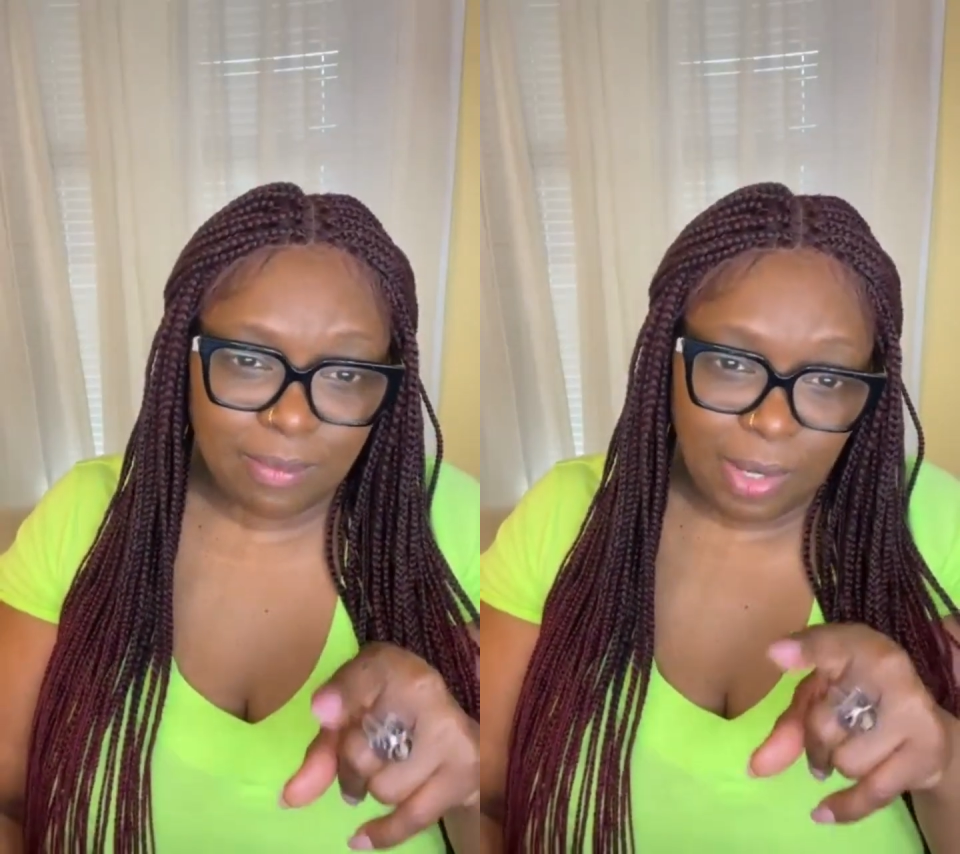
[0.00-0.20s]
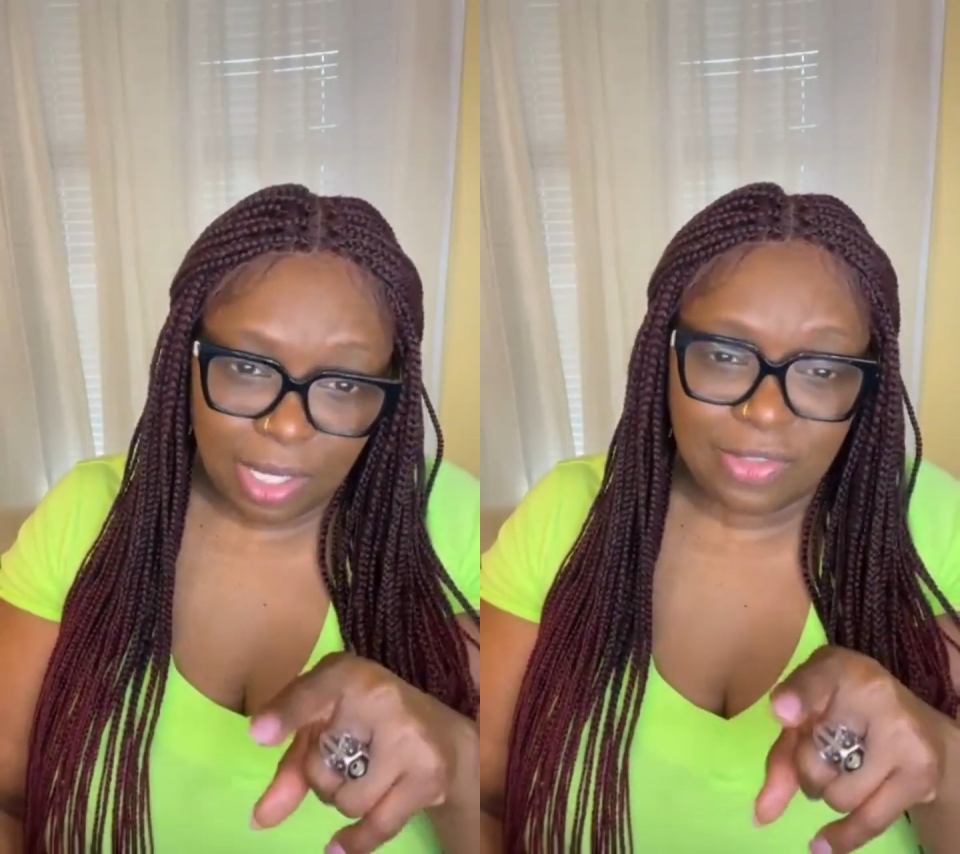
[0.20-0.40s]

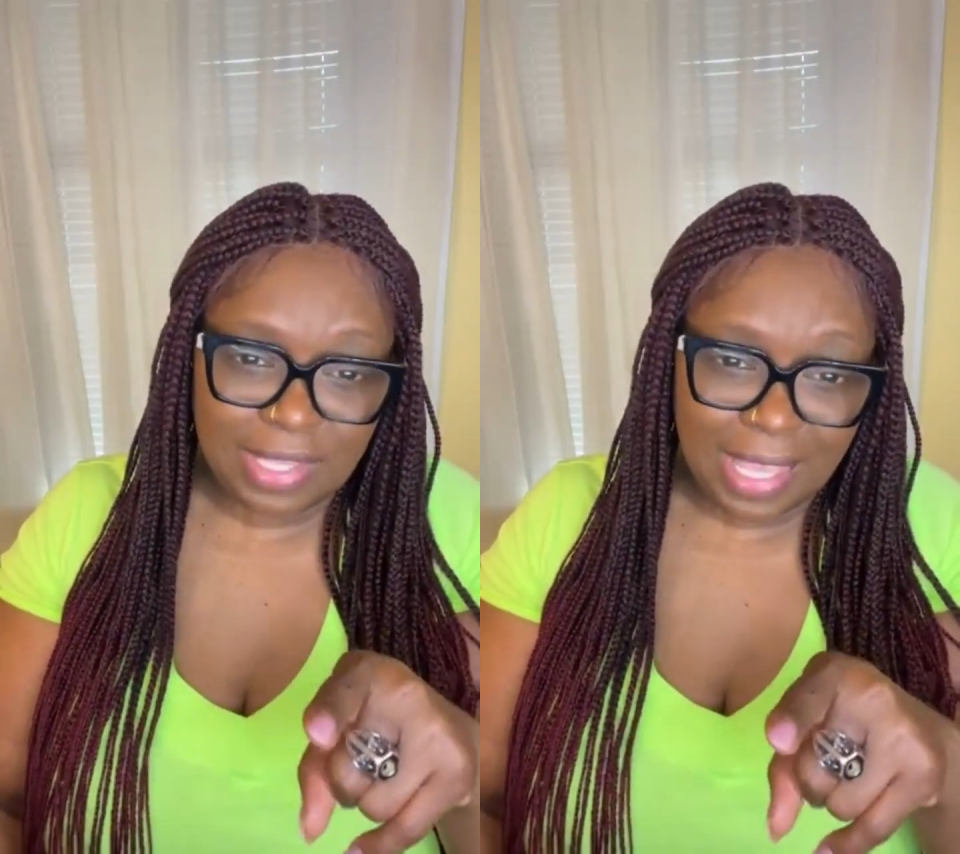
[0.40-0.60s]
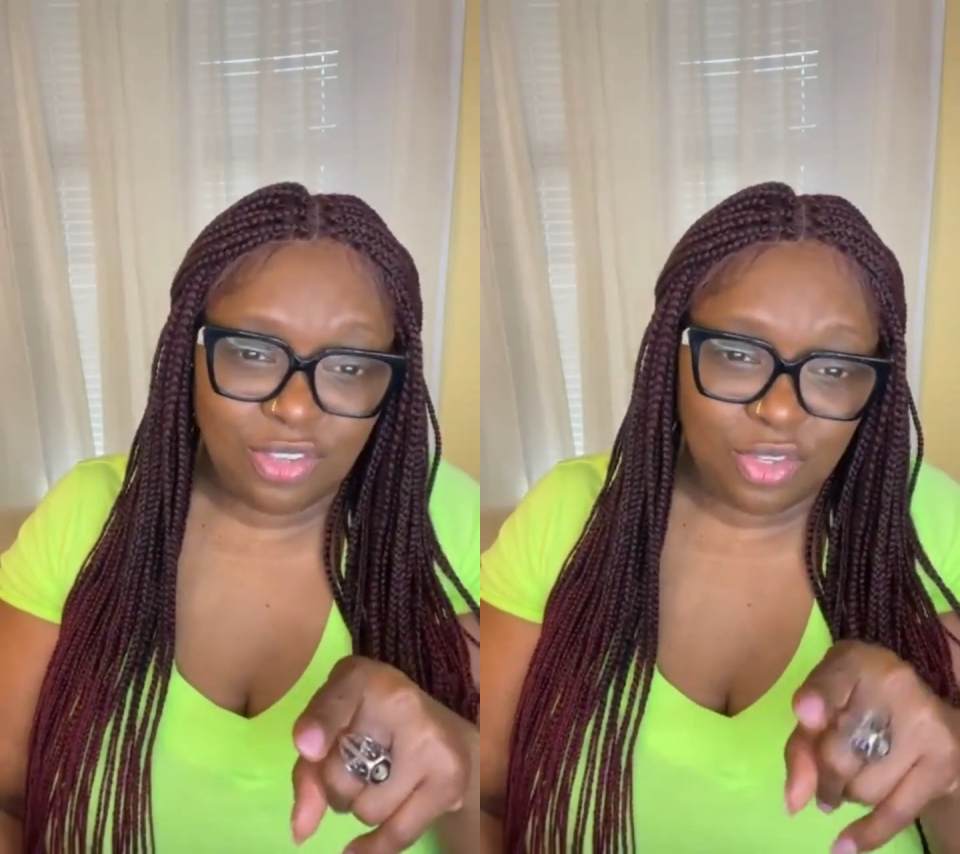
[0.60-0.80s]
Marg
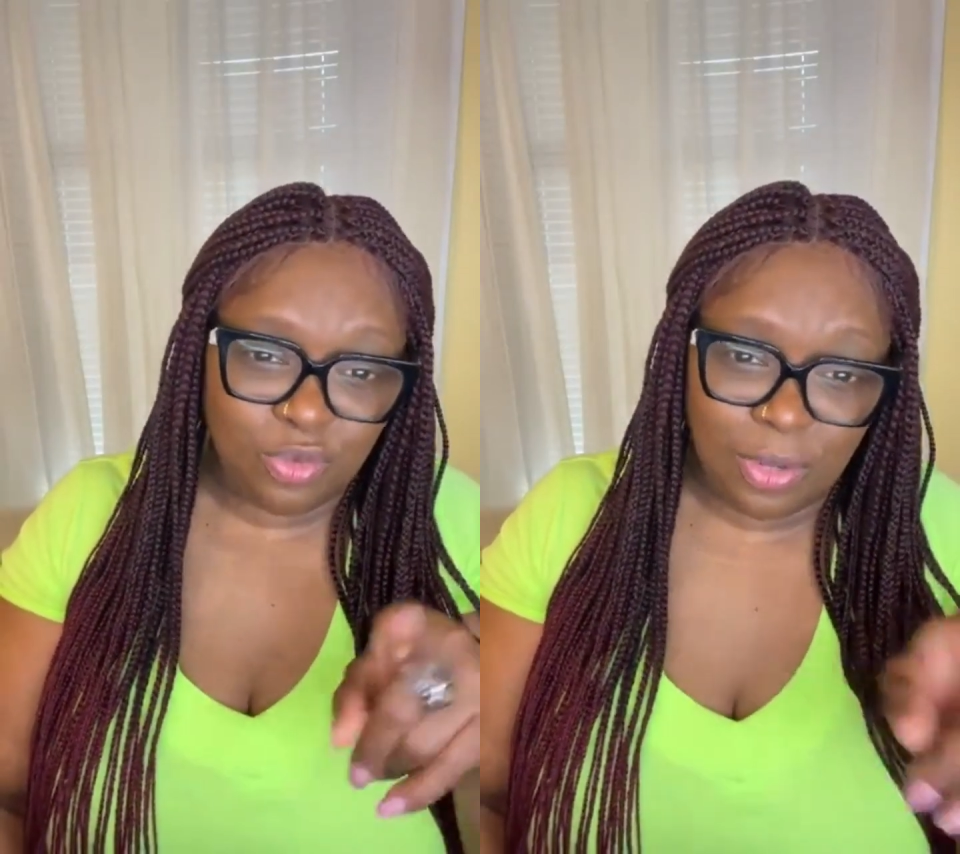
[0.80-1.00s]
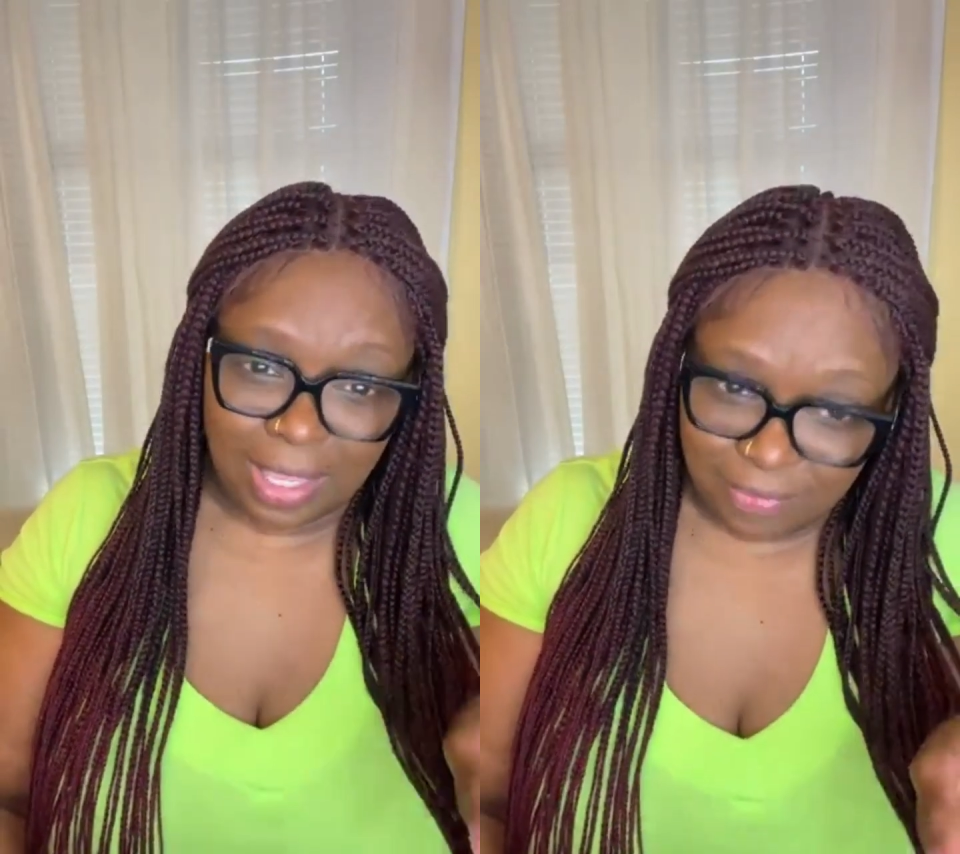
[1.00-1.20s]
is
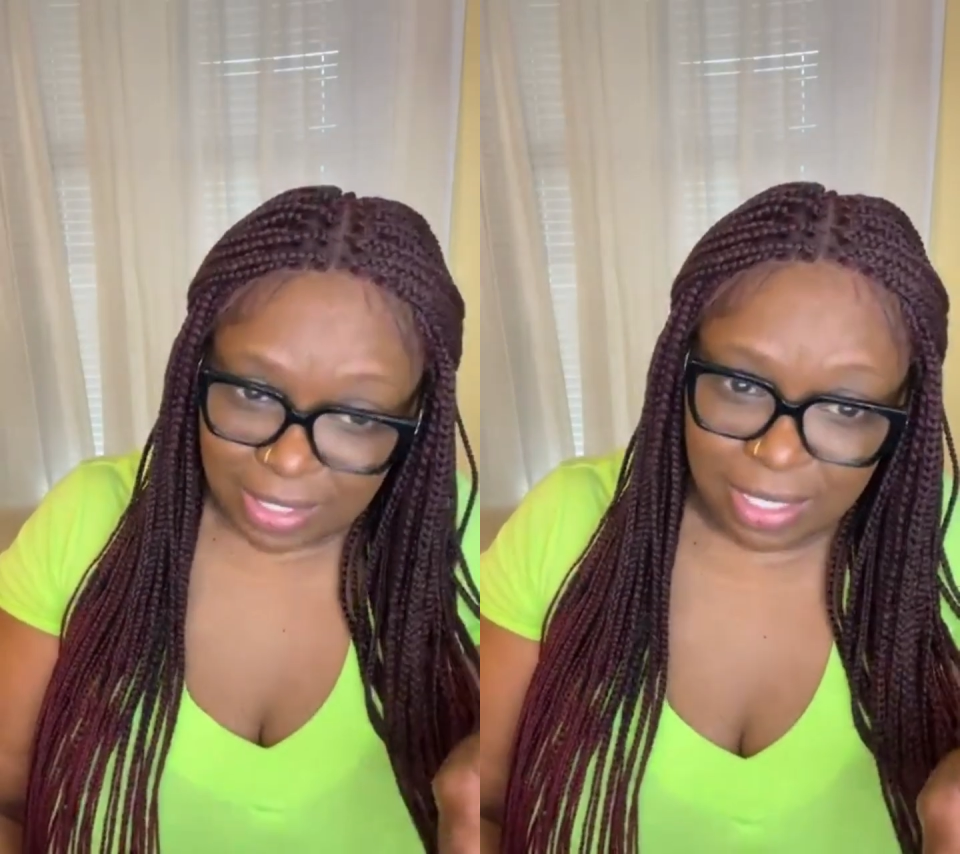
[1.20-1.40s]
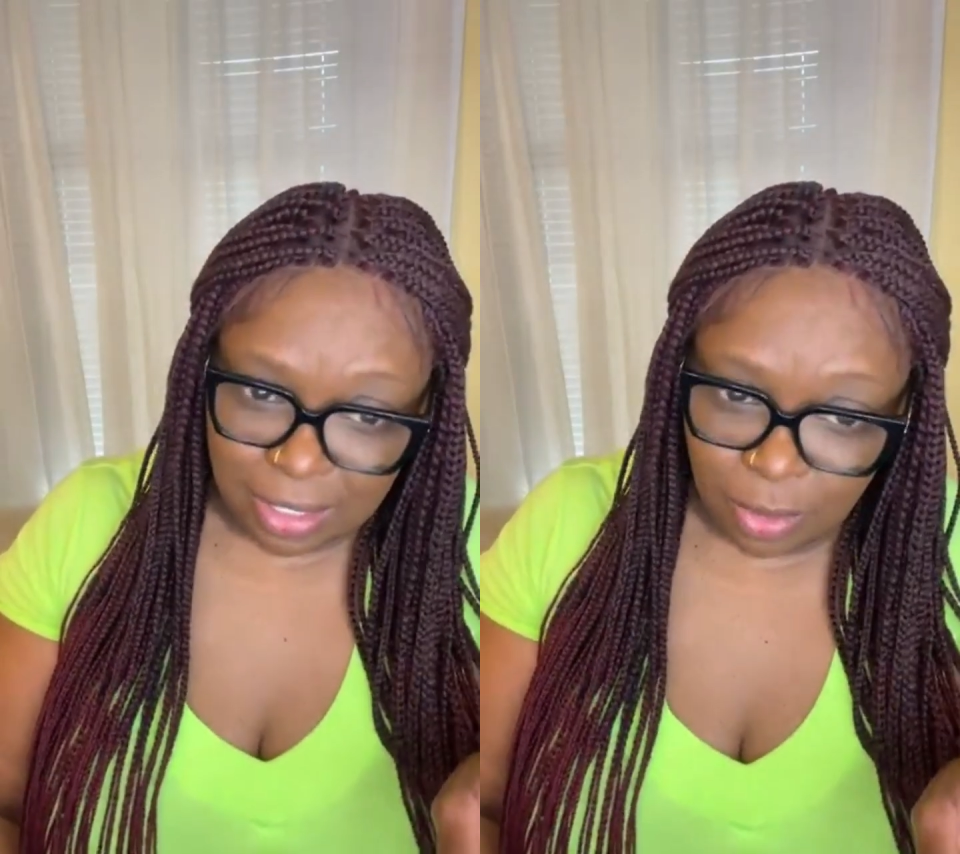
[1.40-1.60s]
actually
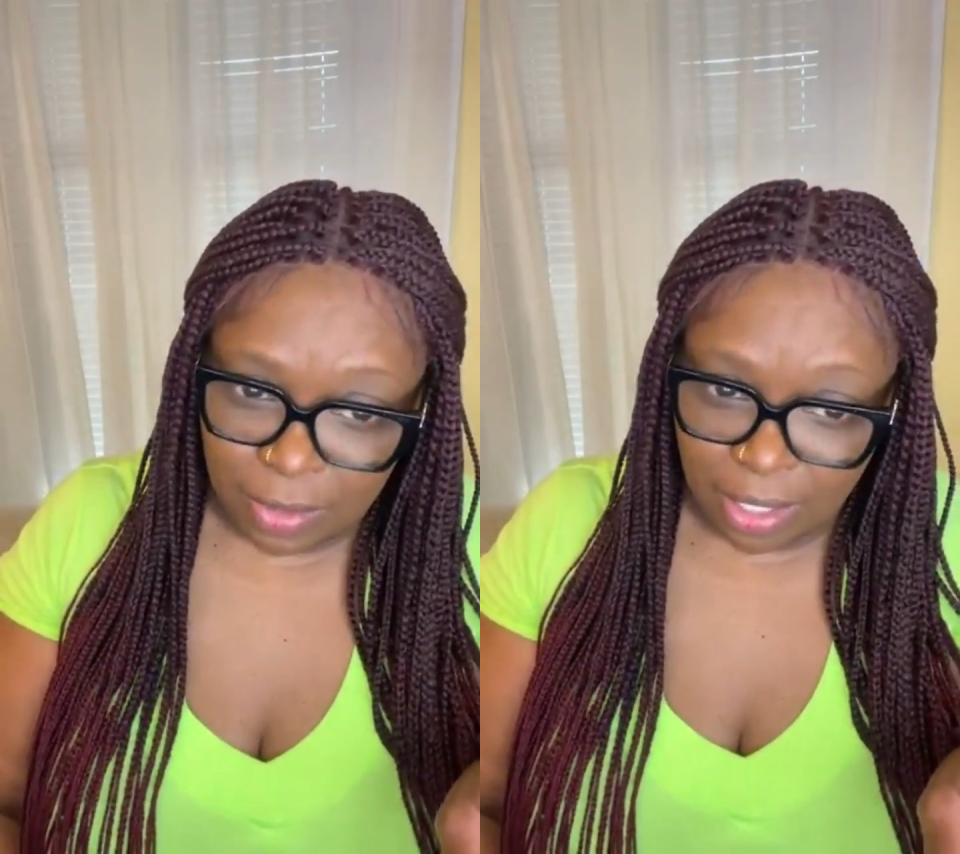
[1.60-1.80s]
driving it now